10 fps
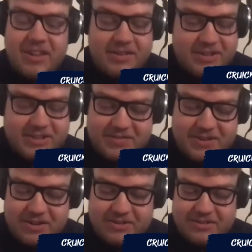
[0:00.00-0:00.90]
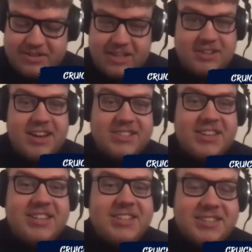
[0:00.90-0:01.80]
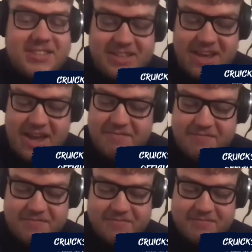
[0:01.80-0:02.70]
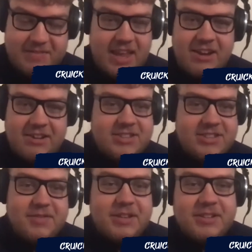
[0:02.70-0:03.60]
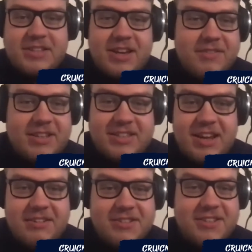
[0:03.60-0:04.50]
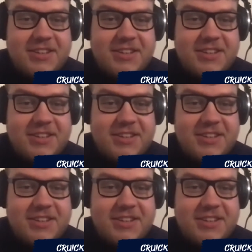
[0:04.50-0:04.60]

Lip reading: first of all, congratulations. How does it feel to have this announced?